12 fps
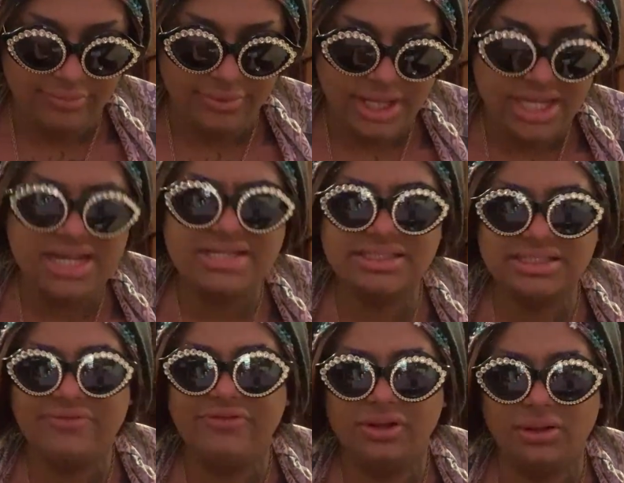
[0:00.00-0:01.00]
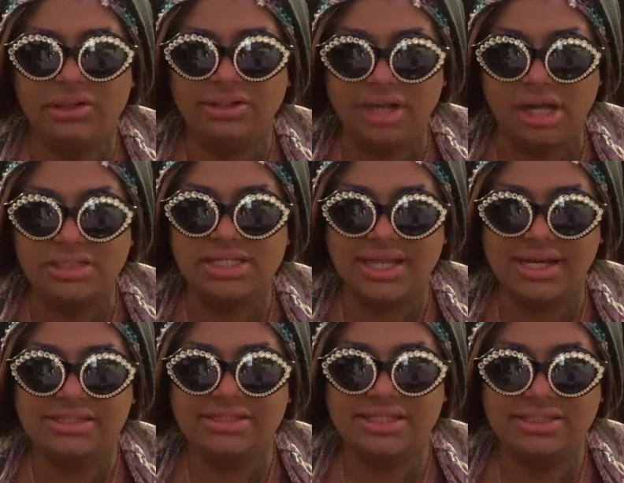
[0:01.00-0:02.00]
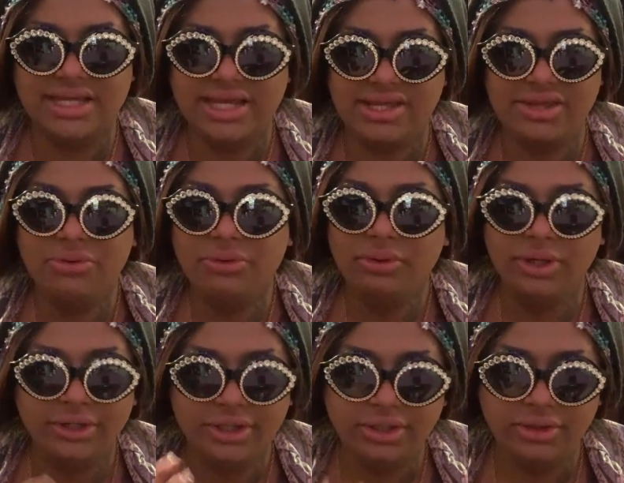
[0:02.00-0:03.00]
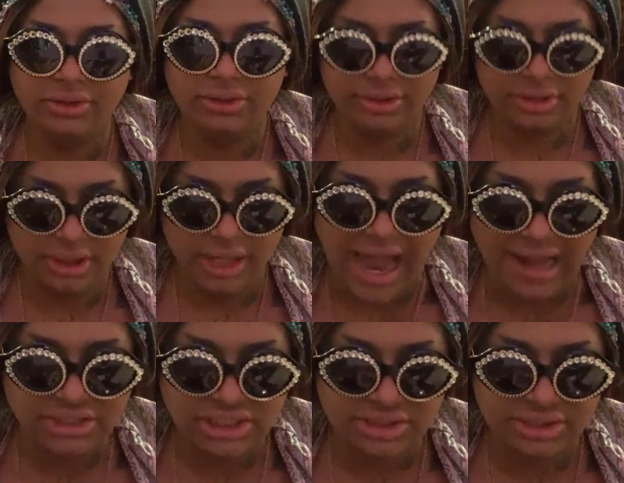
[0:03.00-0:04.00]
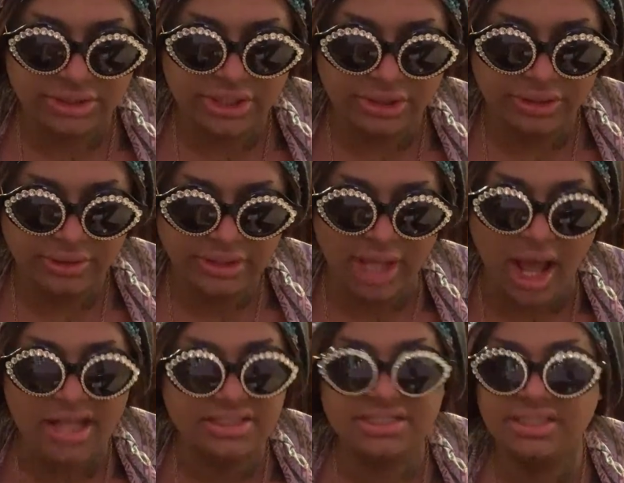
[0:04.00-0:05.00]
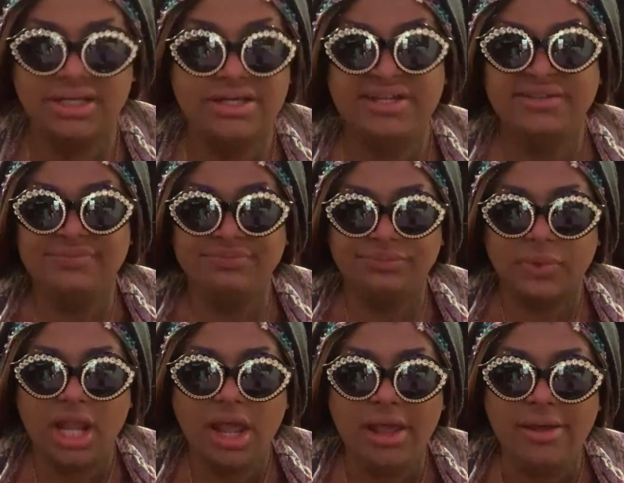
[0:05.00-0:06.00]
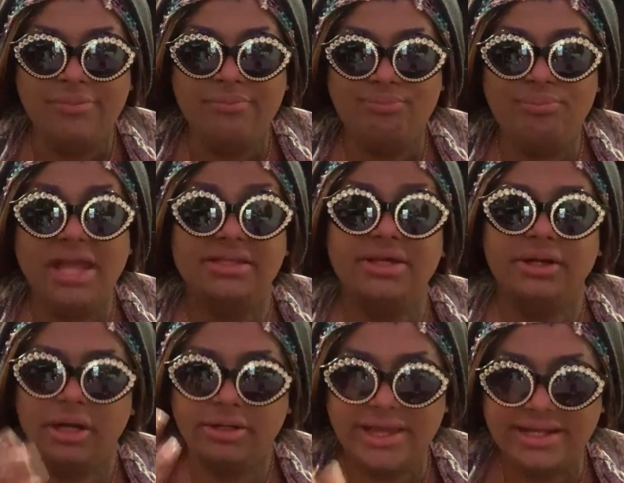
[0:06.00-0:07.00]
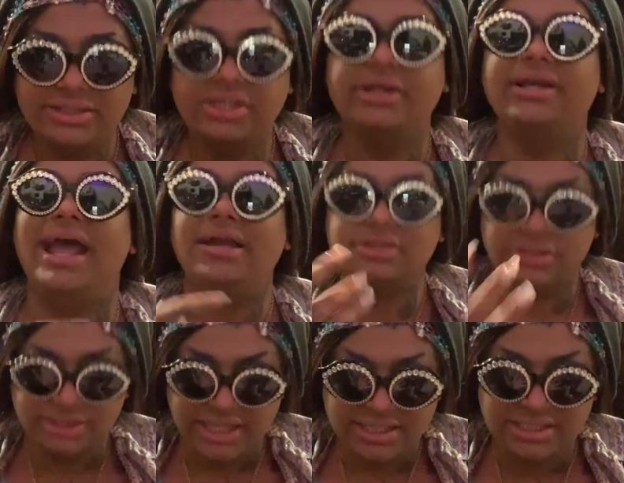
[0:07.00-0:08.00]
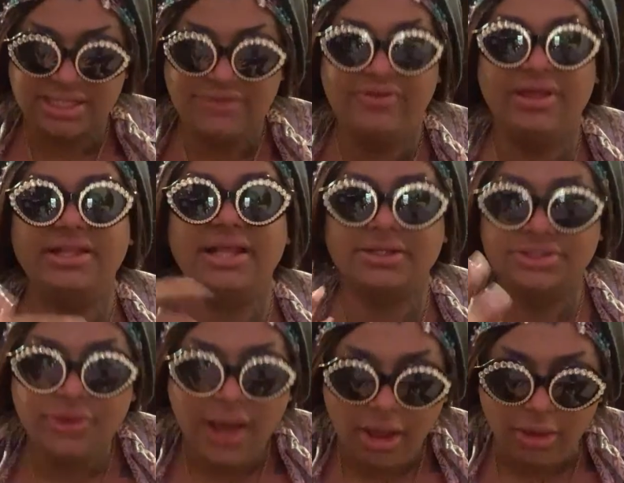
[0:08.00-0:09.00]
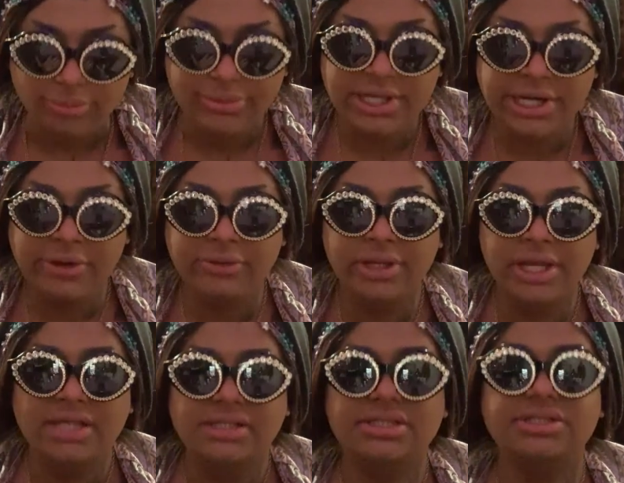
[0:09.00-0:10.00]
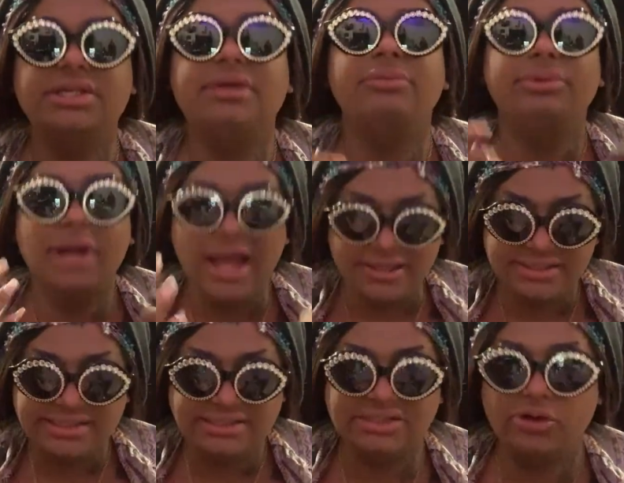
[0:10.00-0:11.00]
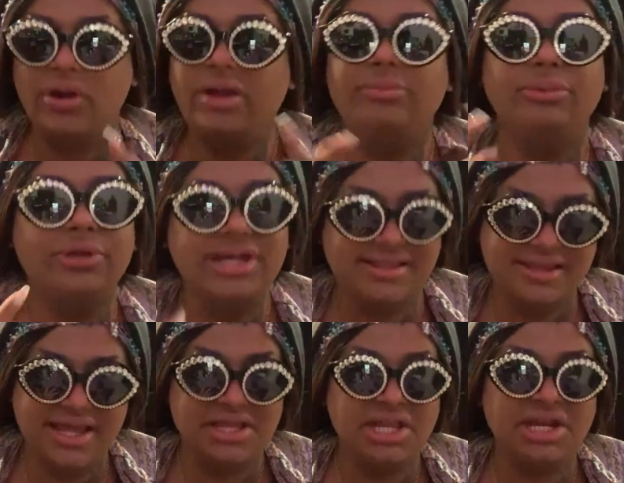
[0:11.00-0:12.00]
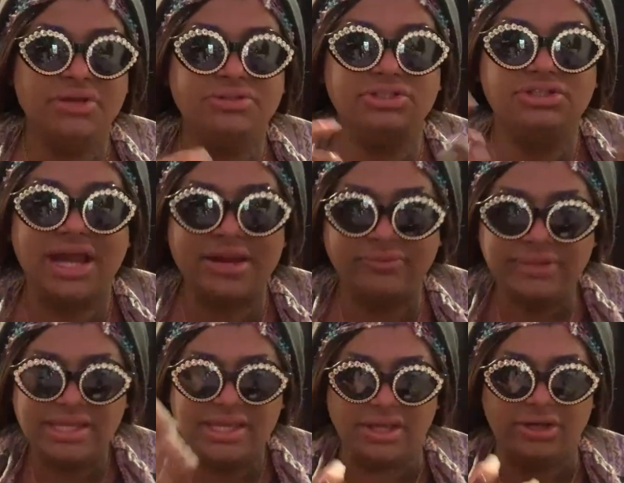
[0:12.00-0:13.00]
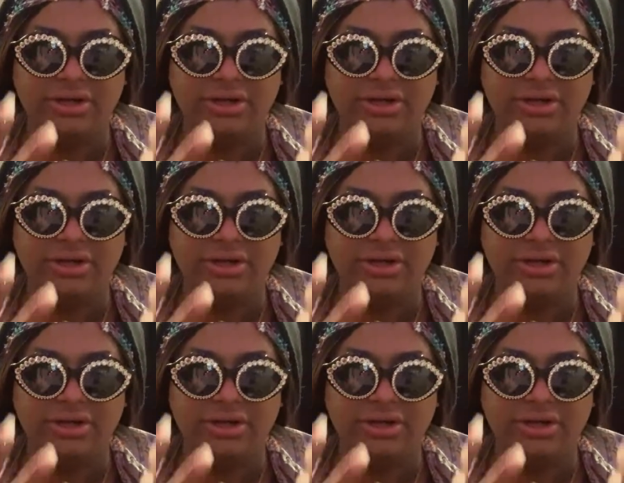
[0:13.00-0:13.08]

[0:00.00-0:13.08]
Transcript: it is difficult not to let it dictate you or your actions or your thoughts. But there are like certain exercises I feel like that do help, you know, to decompress, square breathing, you know, to try and really get